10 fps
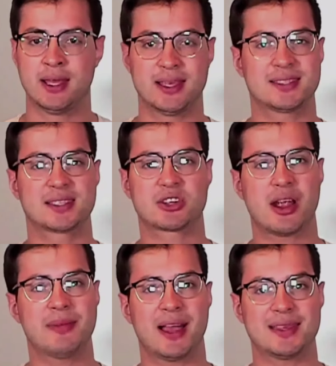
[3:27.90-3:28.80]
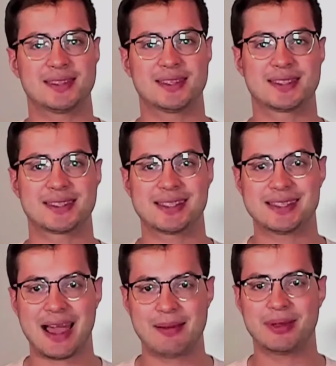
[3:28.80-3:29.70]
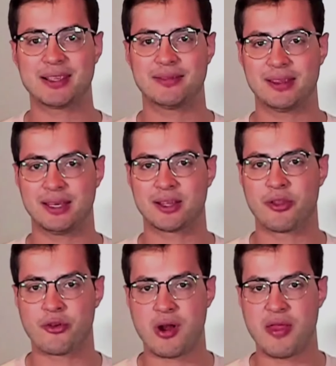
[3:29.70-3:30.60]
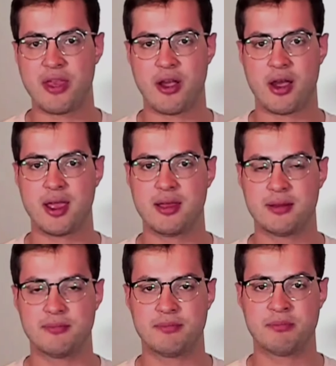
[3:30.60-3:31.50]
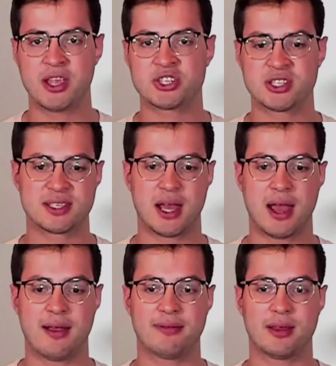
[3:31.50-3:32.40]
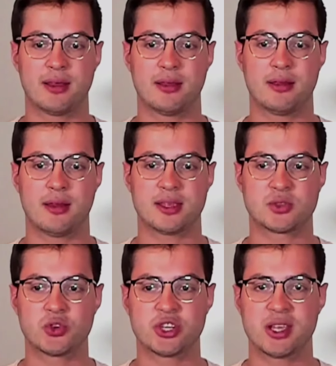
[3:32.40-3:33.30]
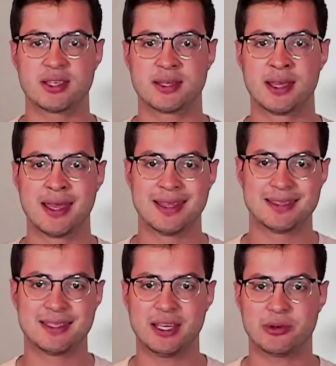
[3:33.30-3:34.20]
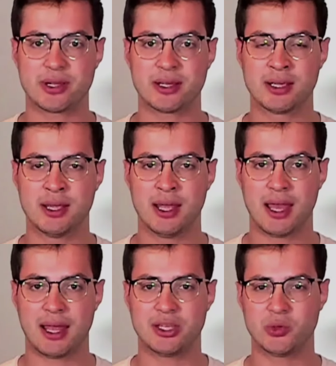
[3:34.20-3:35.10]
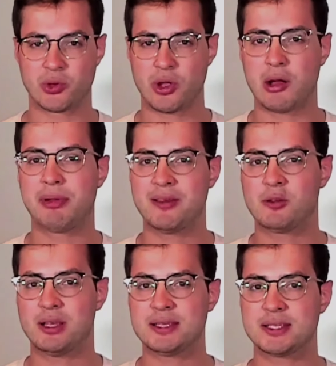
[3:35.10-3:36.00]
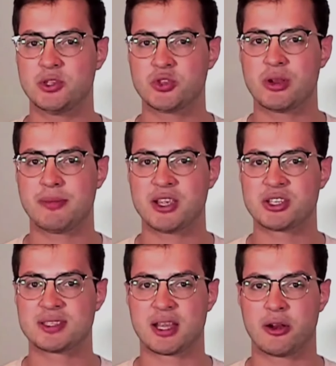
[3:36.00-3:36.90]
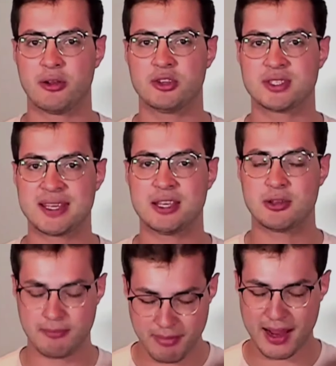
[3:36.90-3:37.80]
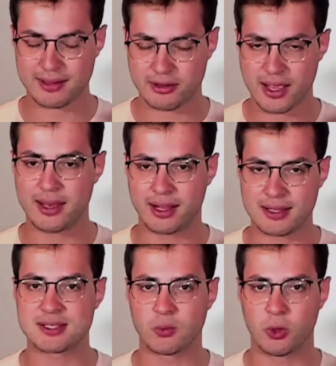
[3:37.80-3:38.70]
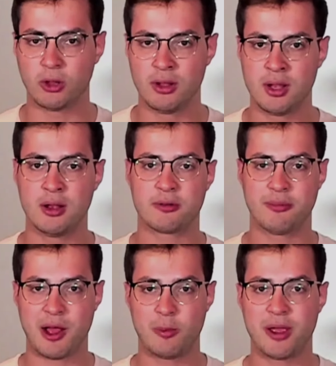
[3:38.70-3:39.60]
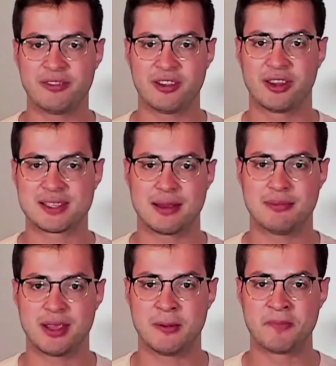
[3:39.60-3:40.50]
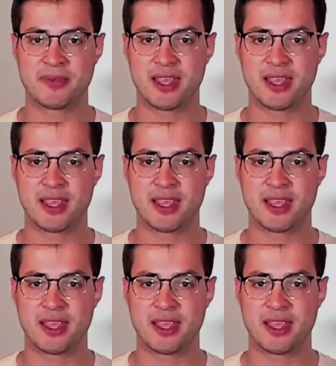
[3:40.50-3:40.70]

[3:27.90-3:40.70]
It's described as this stabbing feeling throughout the eye. Patients have associated tearing, and you want to know how painful it is? Usually patients are seen to bang their head against the wall from how painful this can be.